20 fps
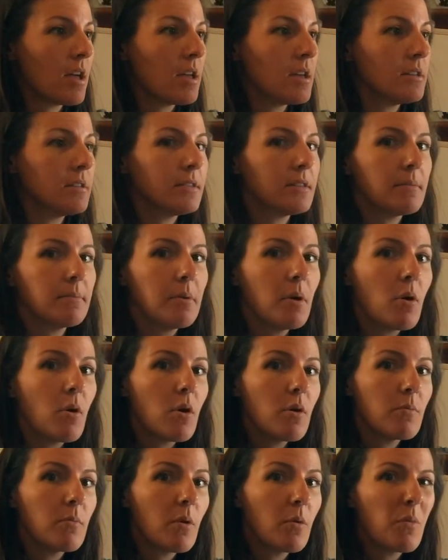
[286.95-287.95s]
is a
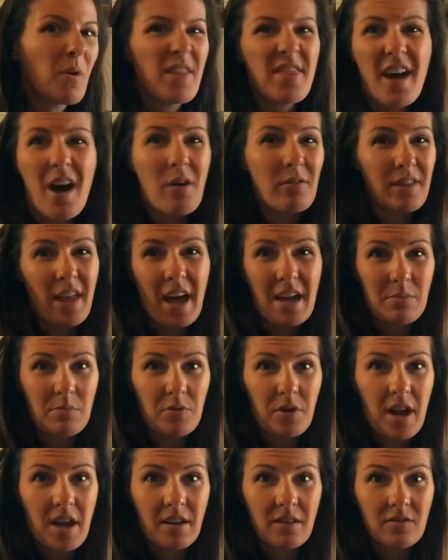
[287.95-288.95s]
poem without line
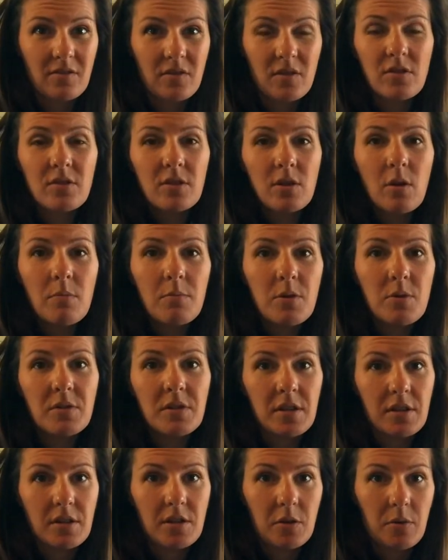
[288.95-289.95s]
breaks. There's no
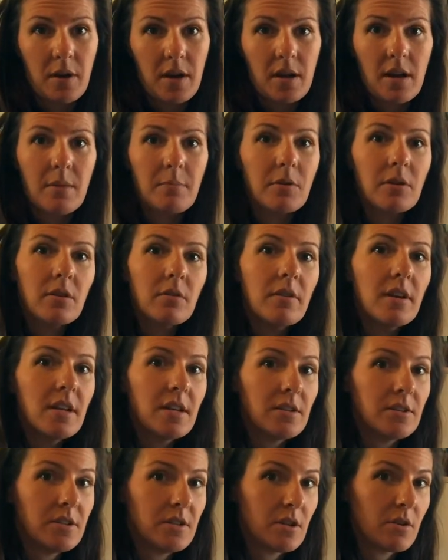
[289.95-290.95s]
music to it. I'm going to read
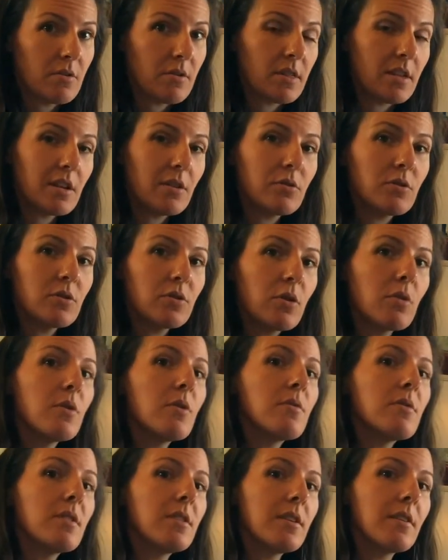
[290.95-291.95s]
it to you and then I'll show
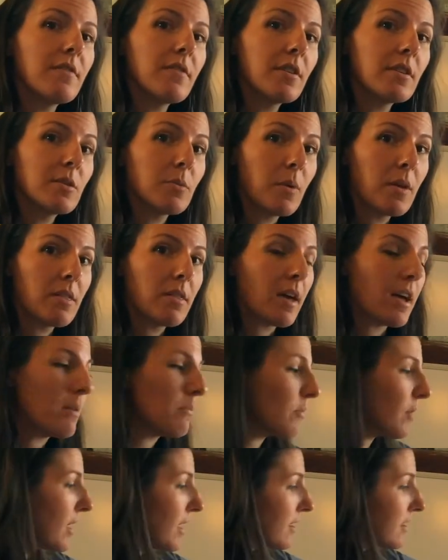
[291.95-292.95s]
you the difference with line
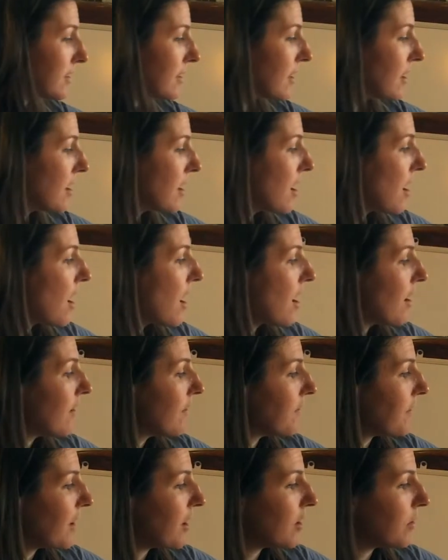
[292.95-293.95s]
breaks.
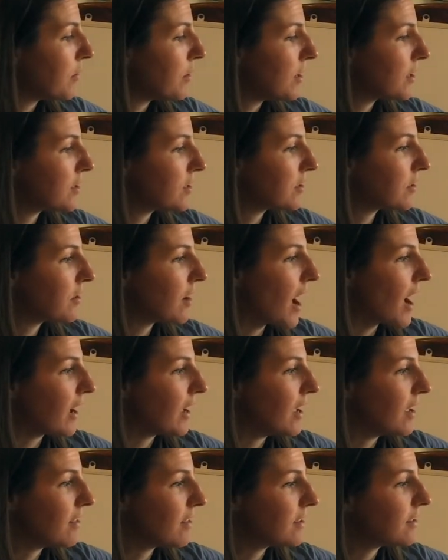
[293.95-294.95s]
Fireworks
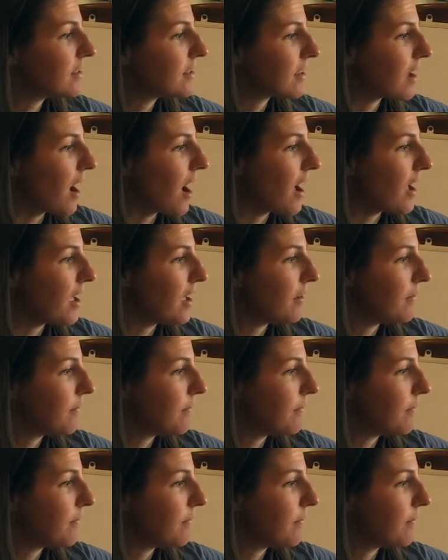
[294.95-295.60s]
cracking the sky.